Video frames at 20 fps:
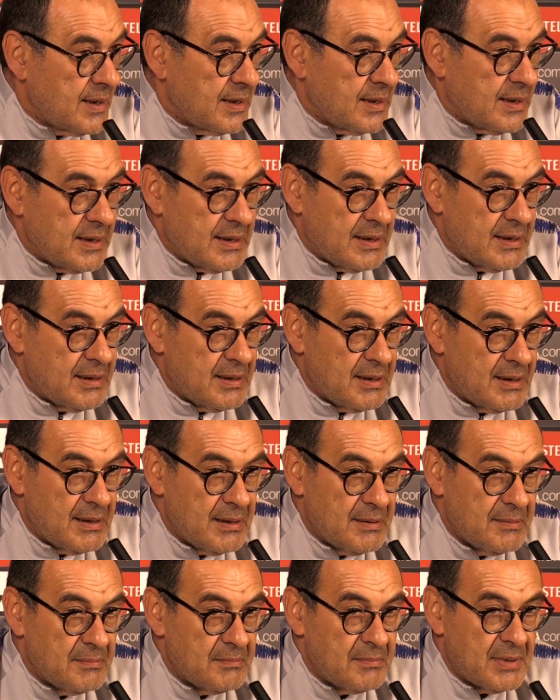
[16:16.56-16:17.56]

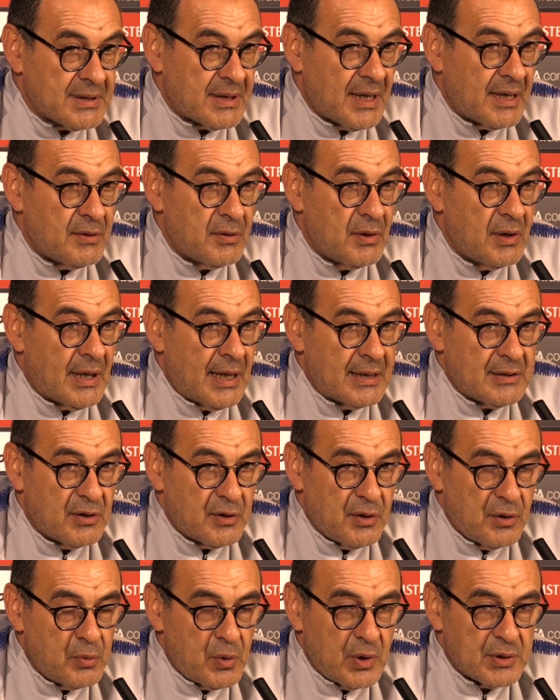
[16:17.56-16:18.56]
Uh, but I know, I
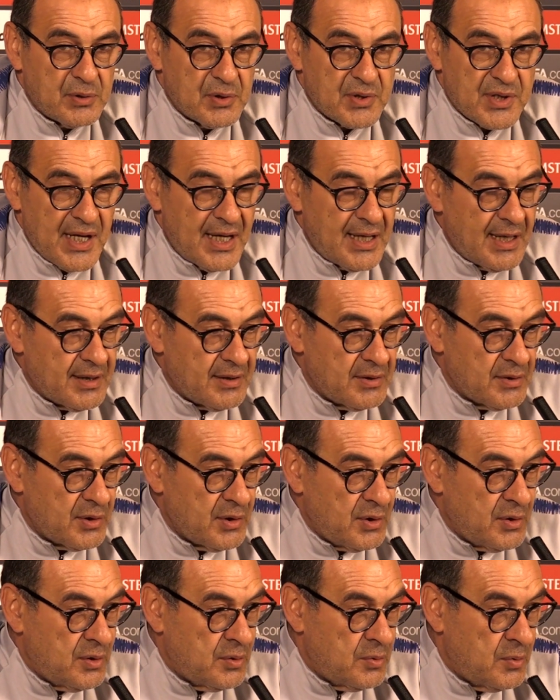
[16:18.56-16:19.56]
don't know what to say. I don't
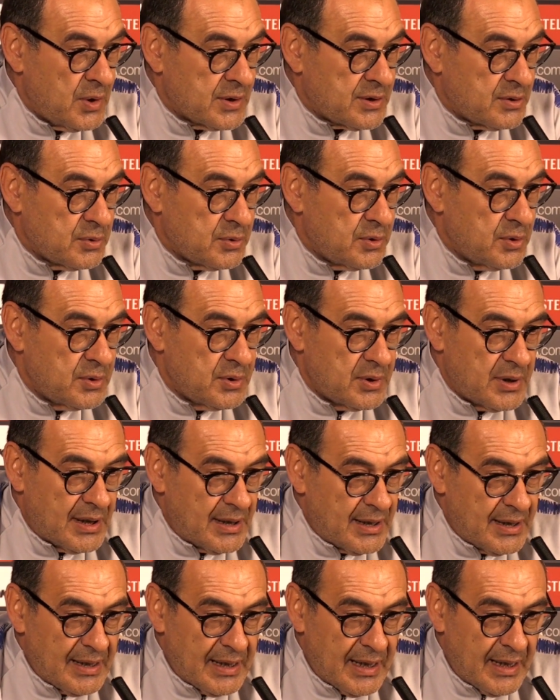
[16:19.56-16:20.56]
know what to do.
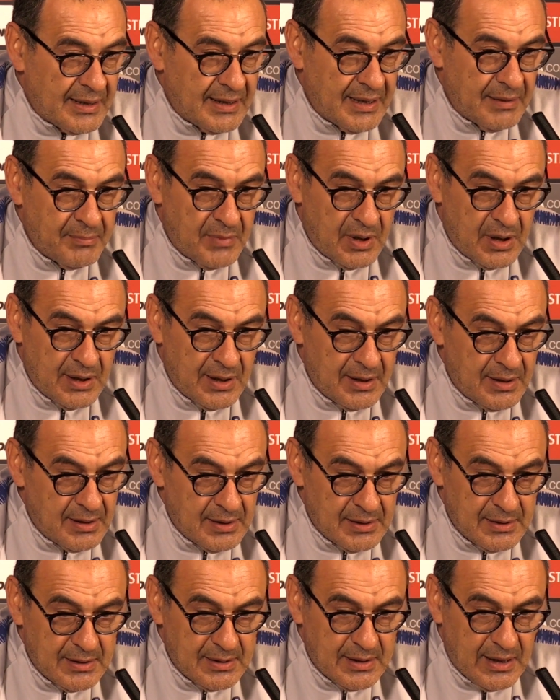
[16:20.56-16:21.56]
Uh, I am. Uh,
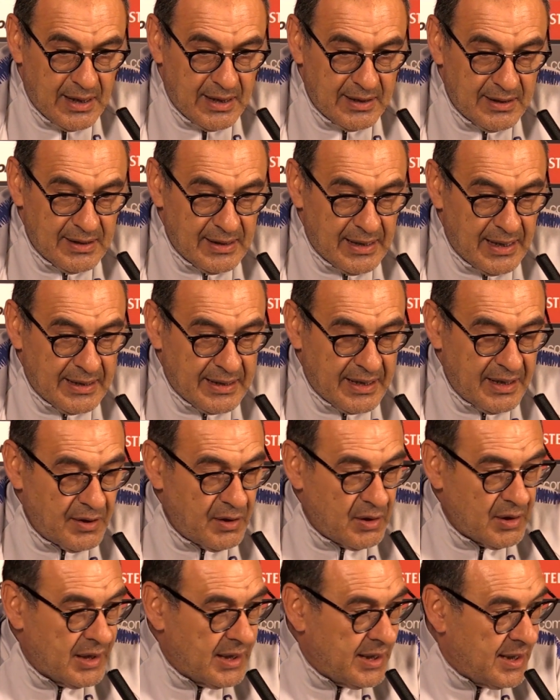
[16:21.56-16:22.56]
I, I can
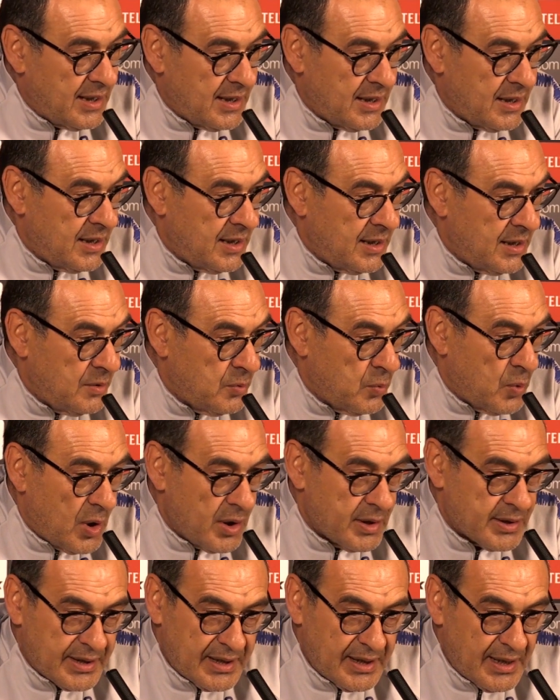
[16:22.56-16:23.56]
only
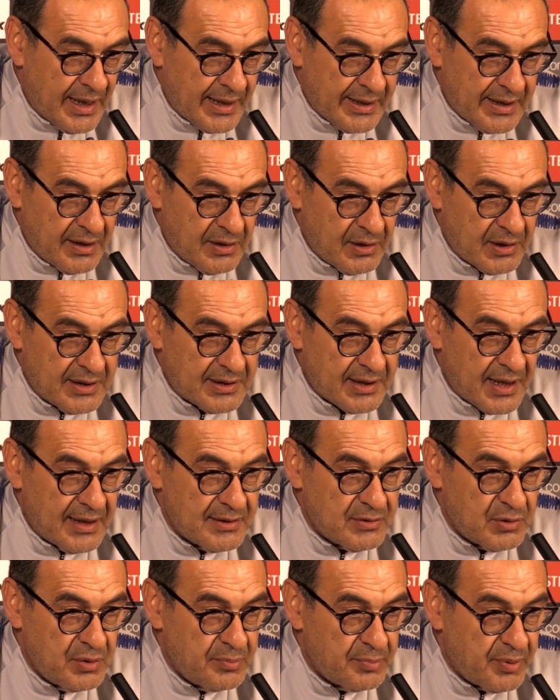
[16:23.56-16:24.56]
work. I can only
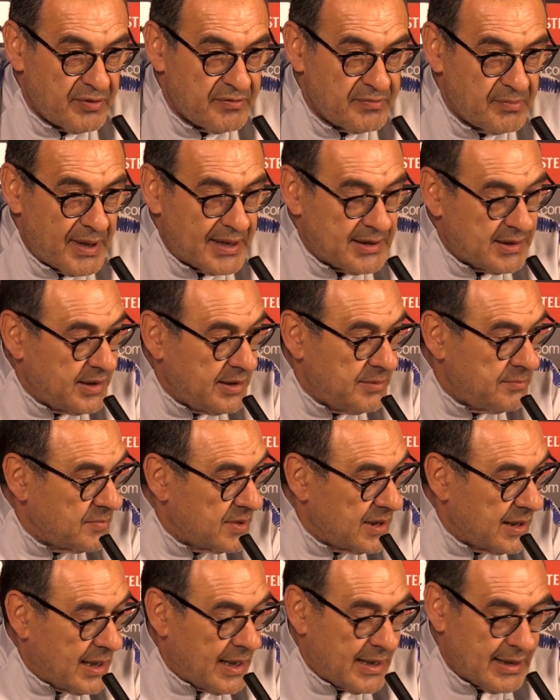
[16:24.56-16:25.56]
try to improve my team.
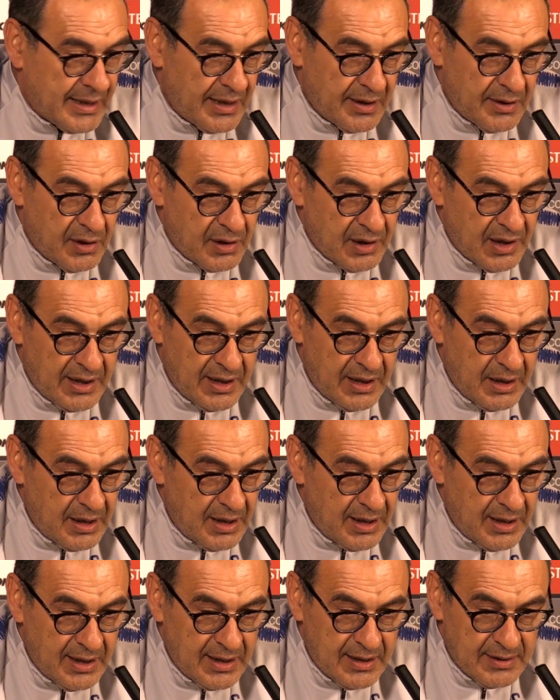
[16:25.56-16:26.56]
I can only
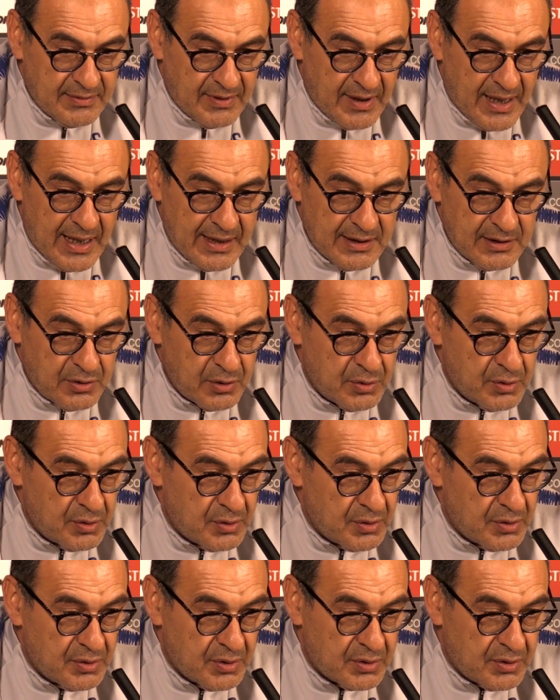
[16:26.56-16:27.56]
uh, try
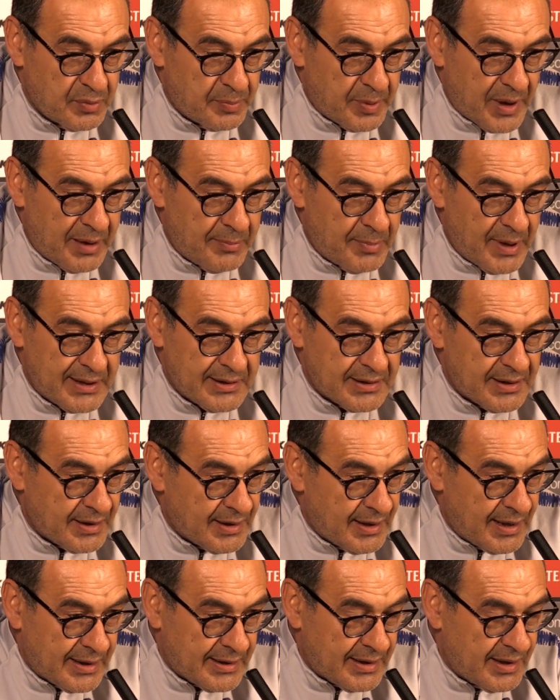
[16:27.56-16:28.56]
to to play
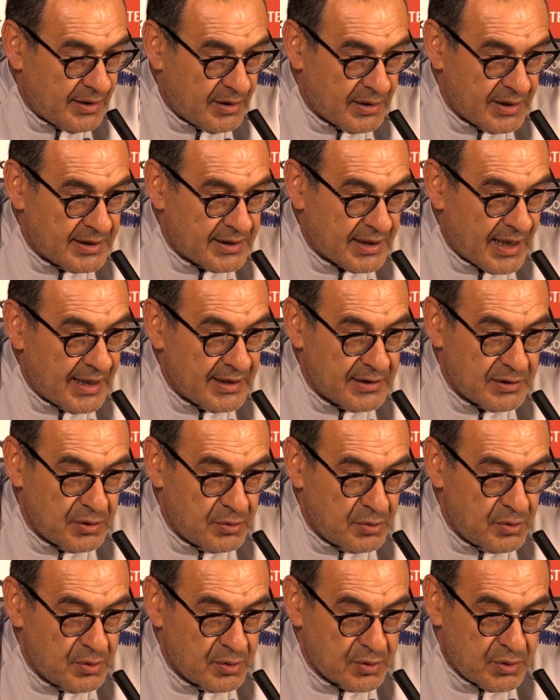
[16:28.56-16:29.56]
better. I can only try
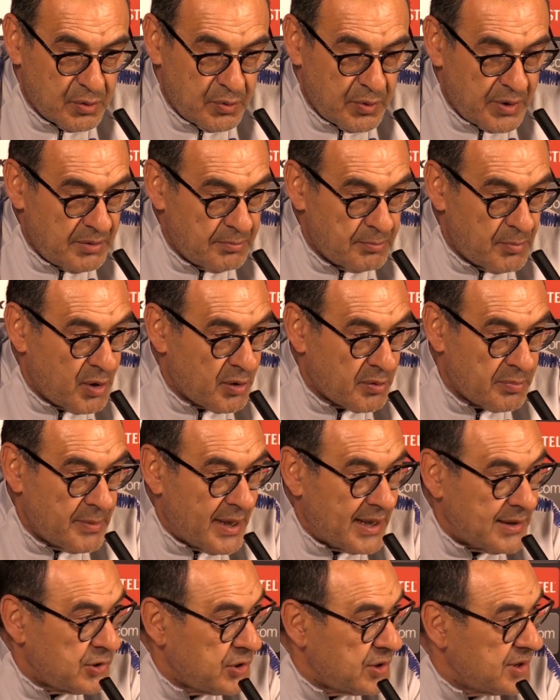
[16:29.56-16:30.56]
to to win more
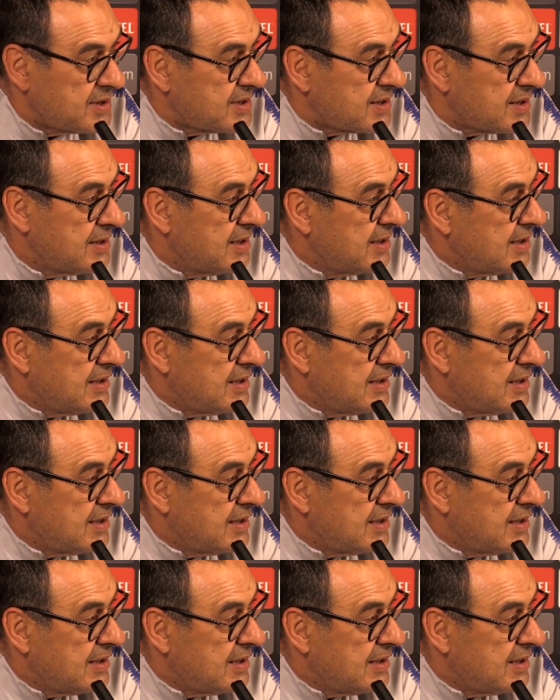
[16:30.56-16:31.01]
matches.